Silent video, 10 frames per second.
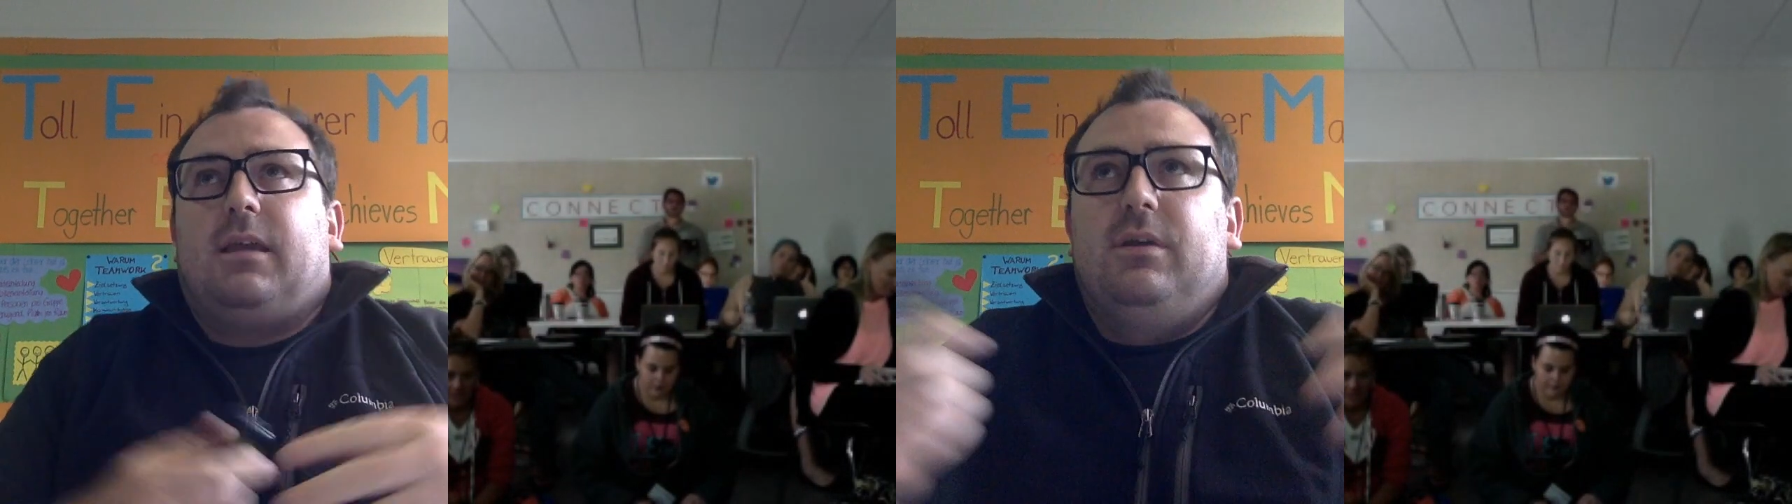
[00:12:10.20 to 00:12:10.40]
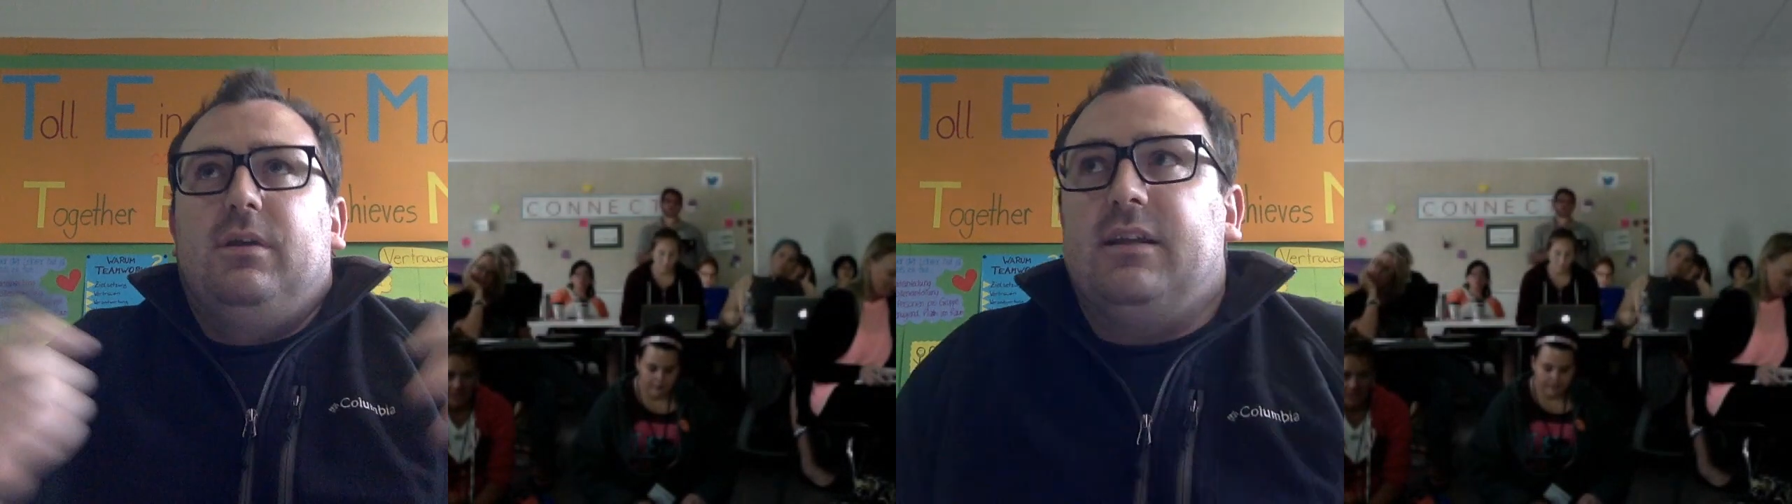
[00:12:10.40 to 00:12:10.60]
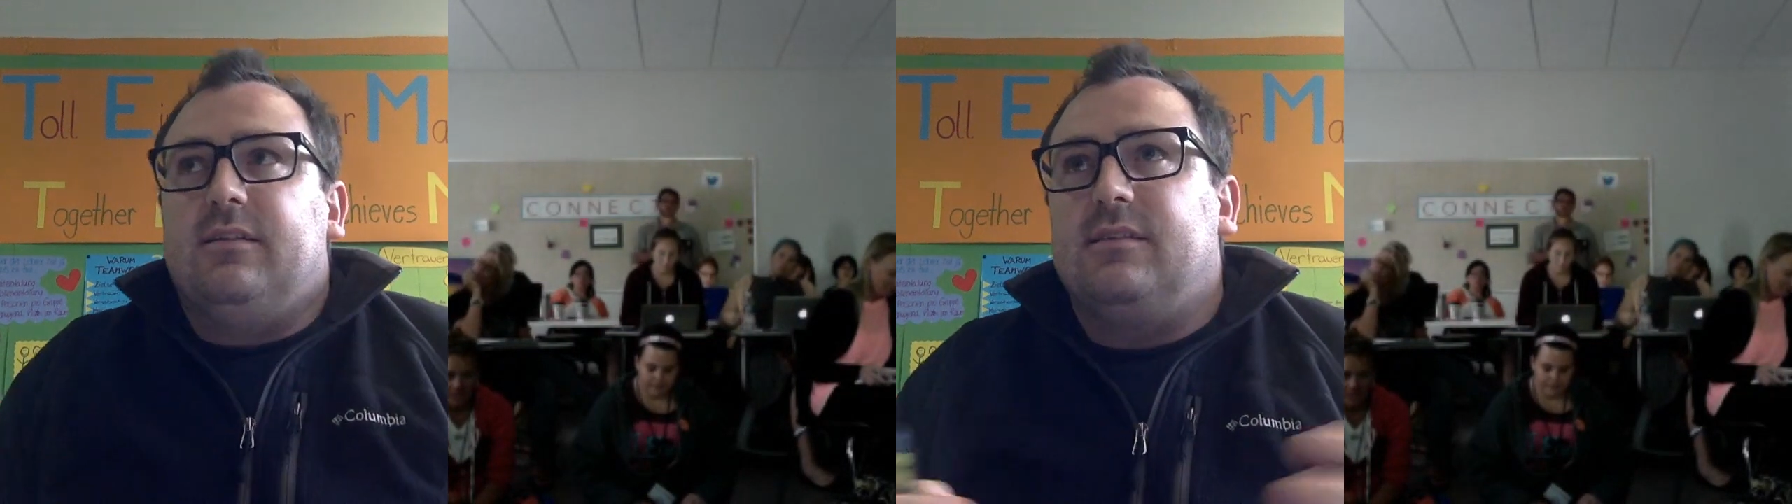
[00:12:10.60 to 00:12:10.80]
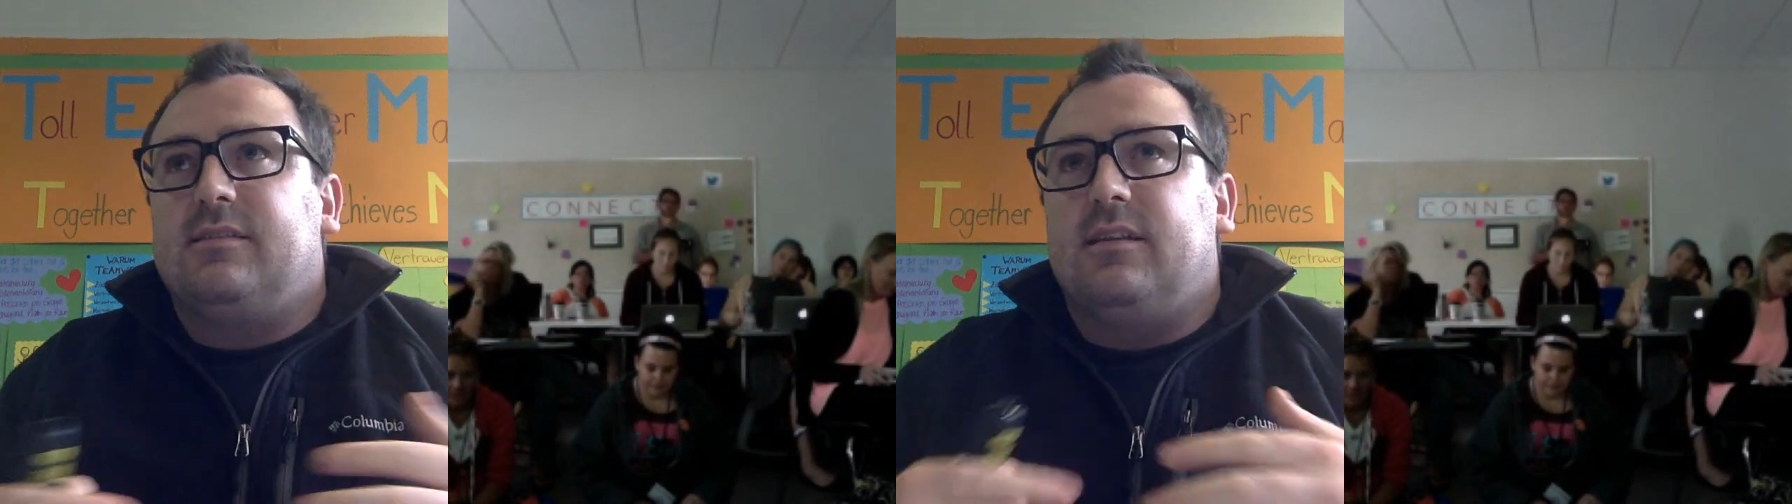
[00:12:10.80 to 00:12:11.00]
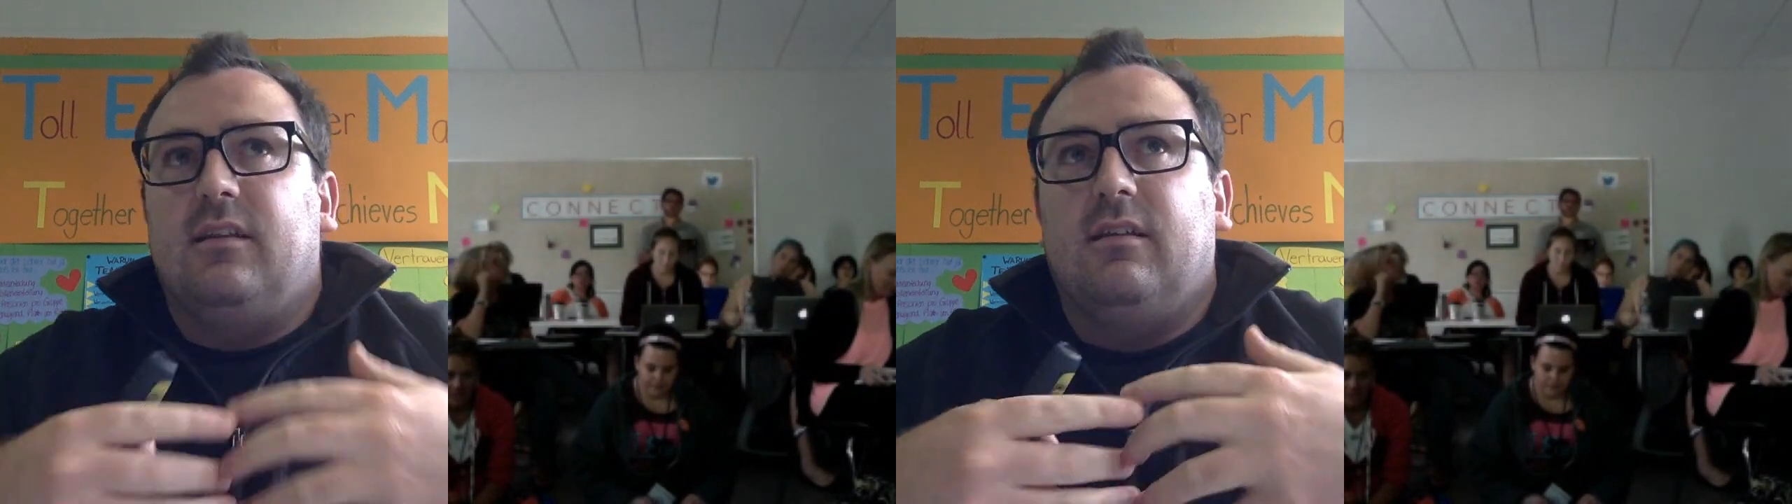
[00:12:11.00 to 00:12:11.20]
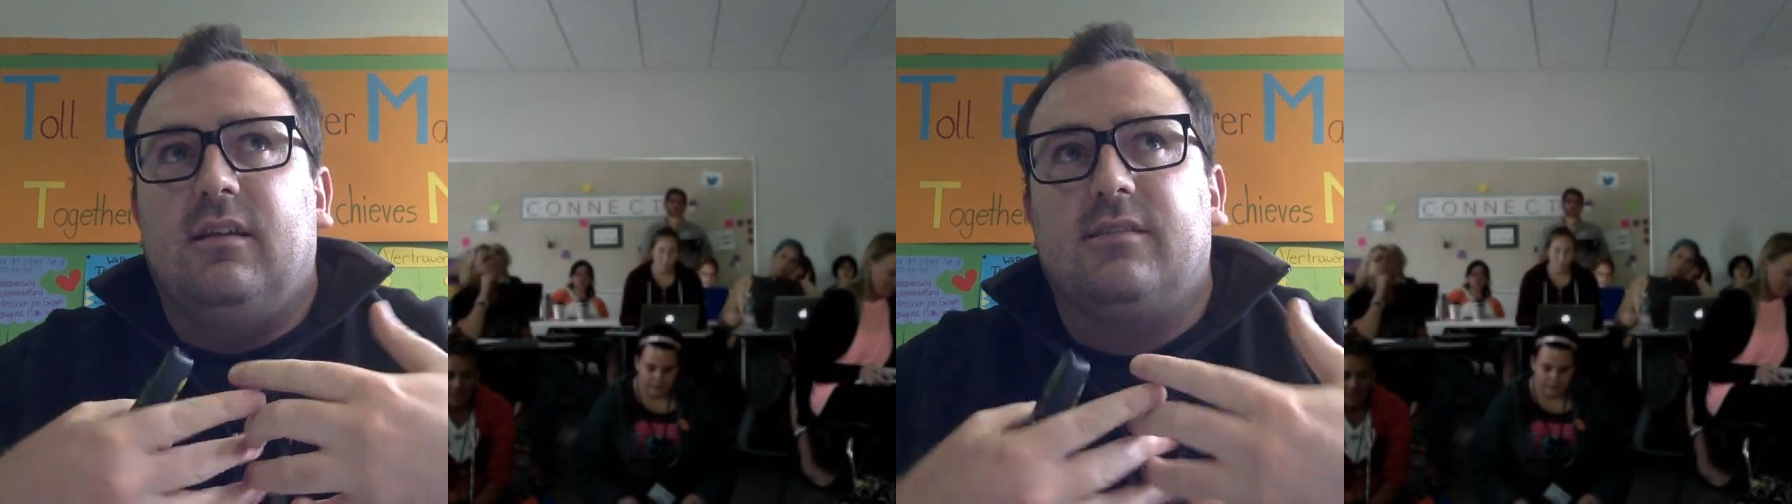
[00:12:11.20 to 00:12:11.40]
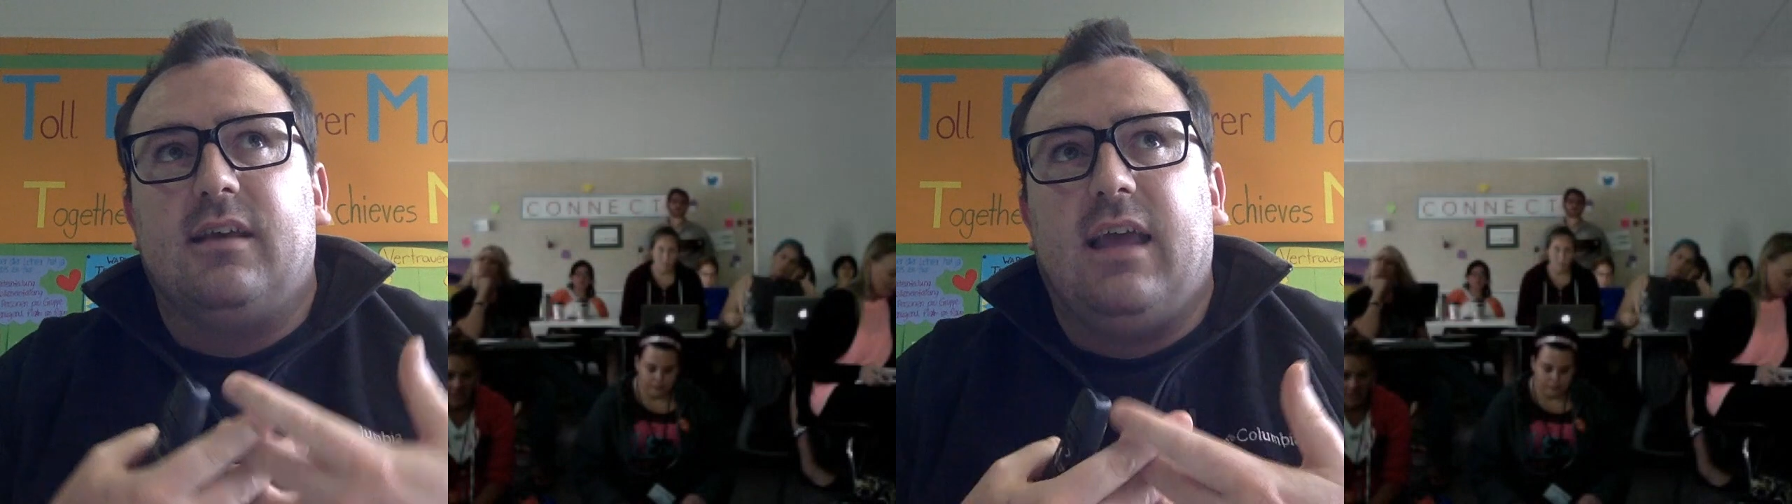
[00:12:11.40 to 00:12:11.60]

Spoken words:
can be written as a